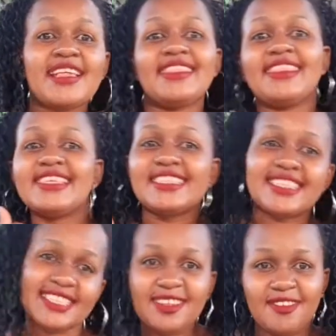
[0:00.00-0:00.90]
this is
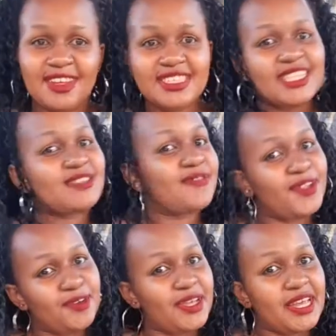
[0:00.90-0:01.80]
a series that's
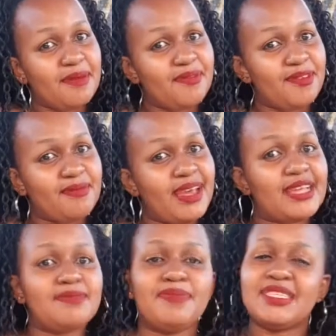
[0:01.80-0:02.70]
following up from that,
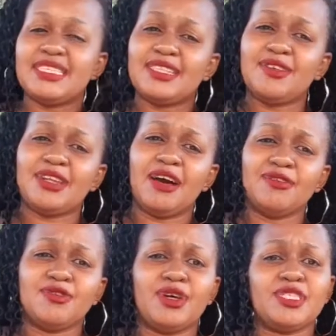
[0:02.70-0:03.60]
basically on how
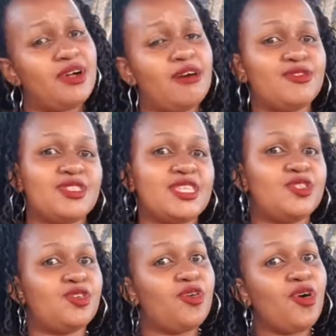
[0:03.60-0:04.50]
to set
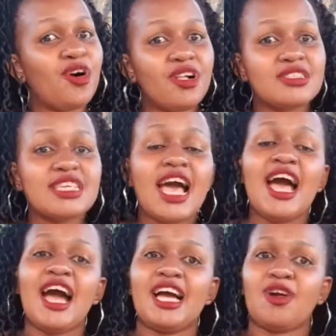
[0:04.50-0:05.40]
your goals,
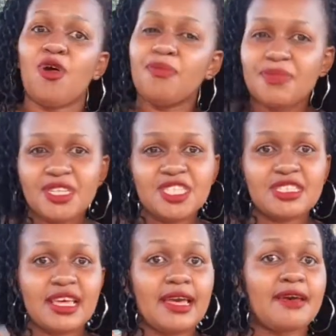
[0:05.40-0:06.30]
accomplish
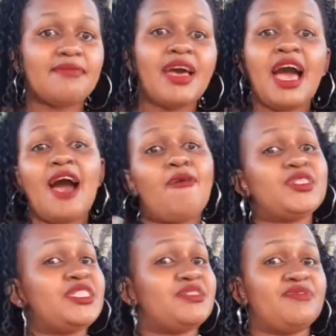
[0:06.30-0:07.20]
them,
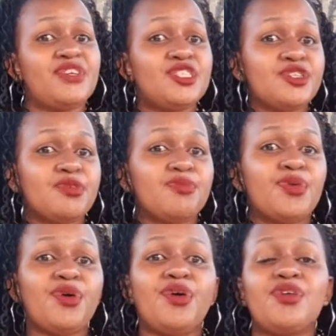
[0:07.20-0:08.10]
what is a vision
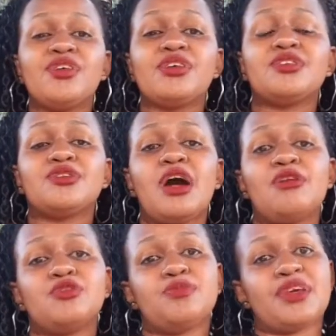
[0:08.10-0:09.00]
board, how
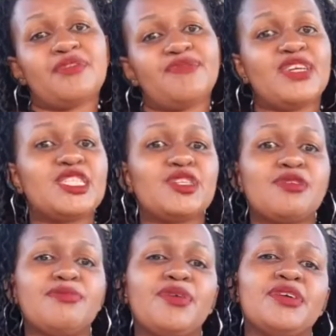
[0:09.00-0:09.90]
to make a
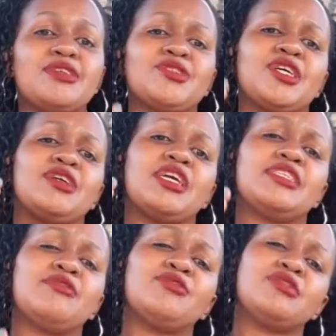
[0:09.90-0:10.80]
vision board, and shall get
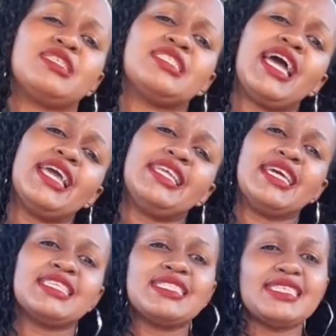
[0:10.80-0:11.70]
down to the
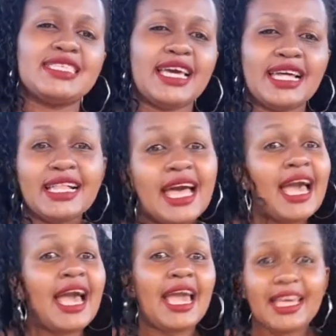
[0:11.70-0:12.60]
tiniest detail
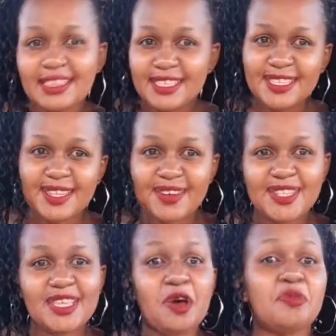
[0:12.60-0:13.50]
in this
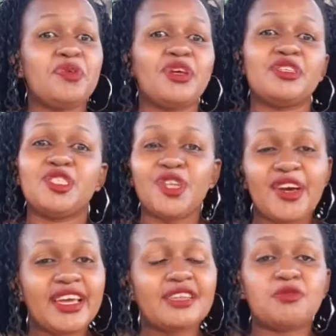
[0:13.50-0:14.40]
series. I hope you enjoy
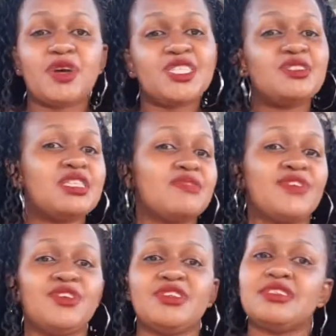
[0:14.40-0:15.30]
it. Watch this
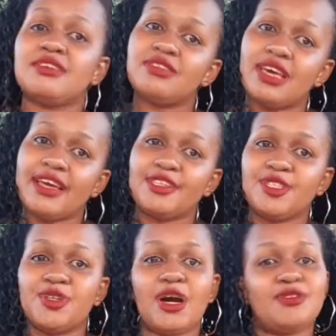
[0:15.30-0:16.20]
video till the end
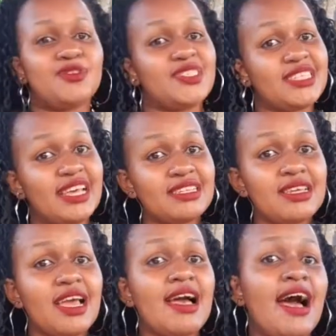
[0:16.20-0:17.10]
to know how to set
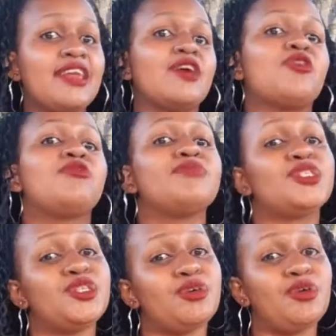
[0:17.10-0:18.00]
and
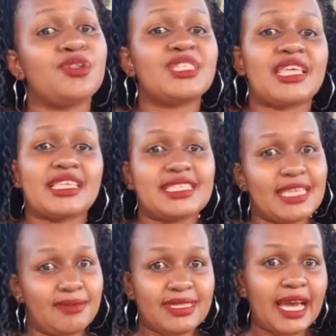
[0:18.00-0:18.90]
accomplish your goals at the
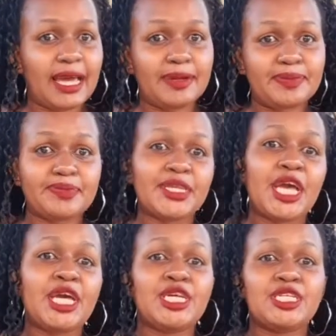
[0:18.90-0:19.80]
same time.
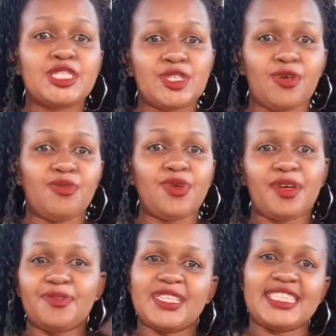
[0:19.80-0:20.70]
So
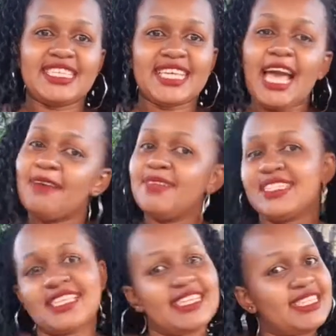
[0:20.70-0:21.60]
without wasting time,
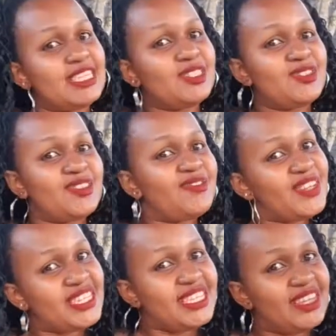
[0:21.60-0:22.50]
let's get into the
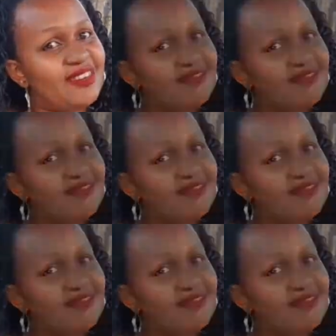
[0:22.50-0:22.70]
video.